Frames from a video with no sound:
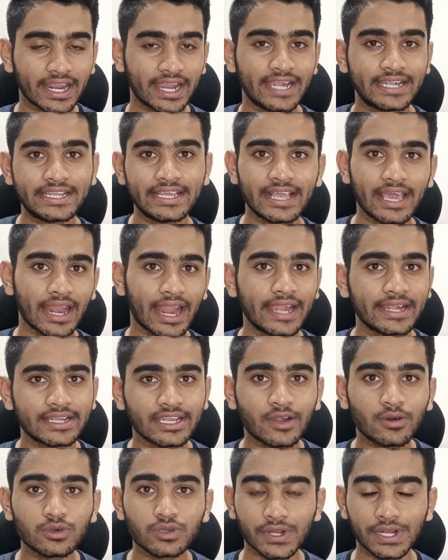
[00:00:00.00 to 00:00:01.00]
getting right
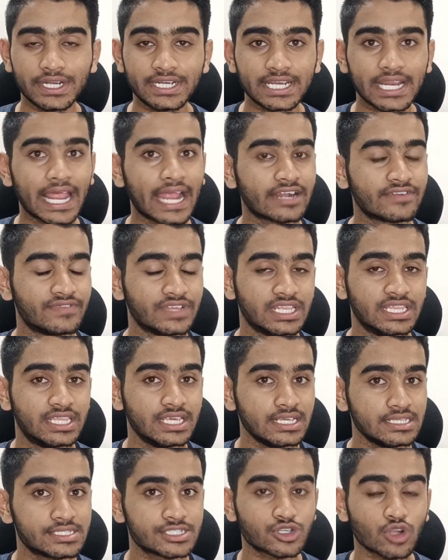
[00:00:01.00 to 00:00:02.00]
now to interact with
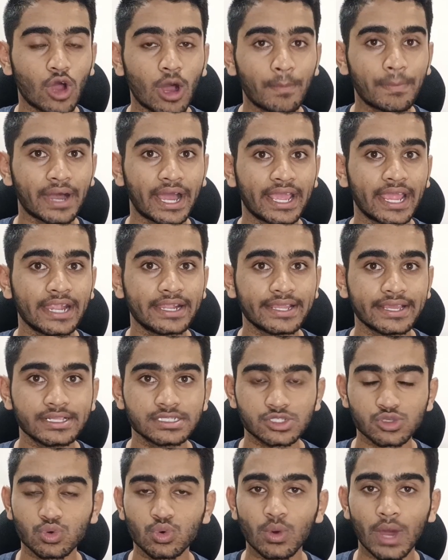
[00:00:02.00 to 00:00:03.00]
these top
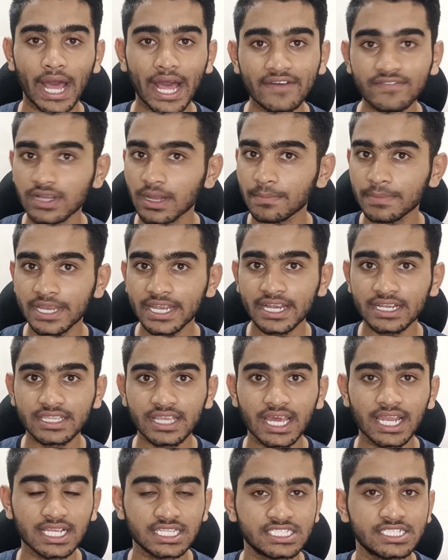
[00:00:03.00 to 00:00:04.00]
IITians who have completed
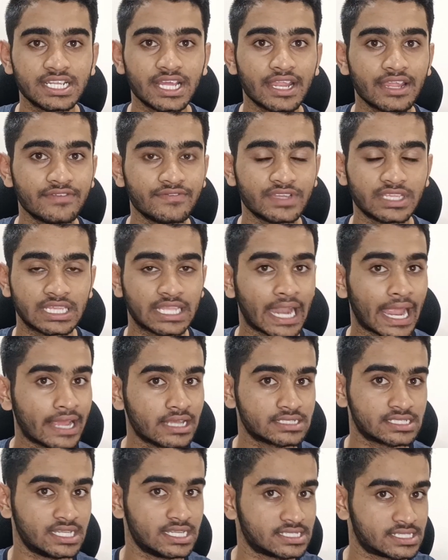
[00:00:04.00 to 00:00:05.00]
their engineering with ranks